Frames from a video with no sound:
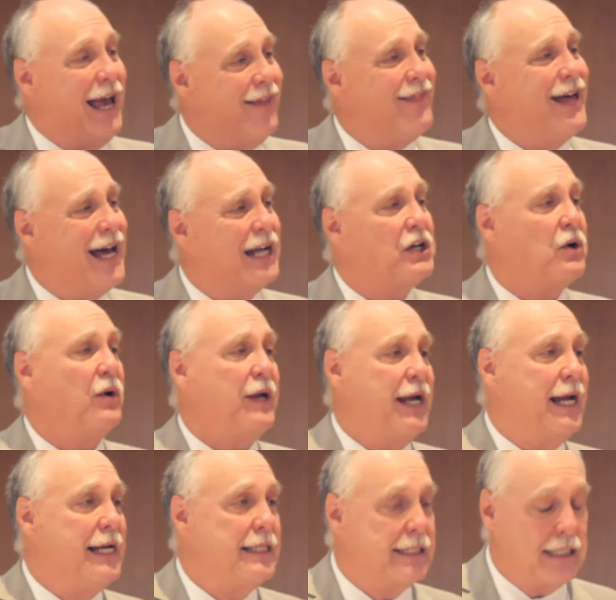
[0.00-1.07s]
and that
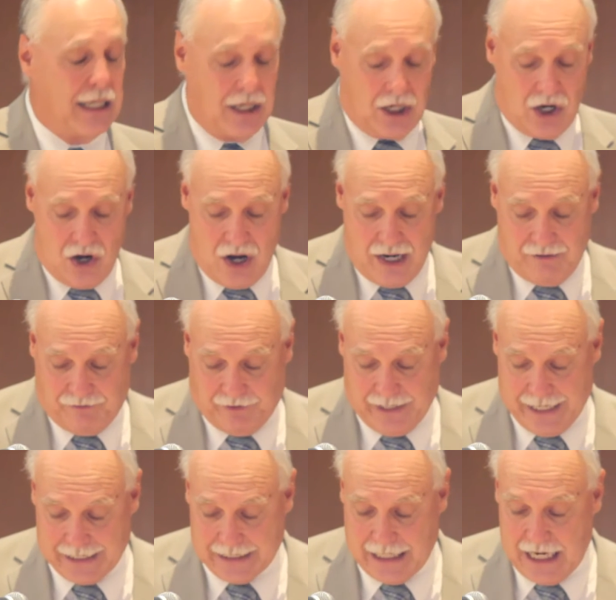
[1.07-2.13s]
creates
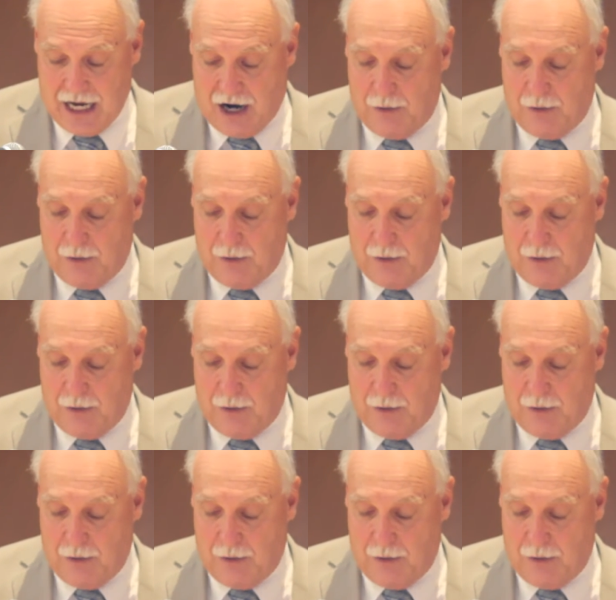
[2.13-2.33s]
conflict.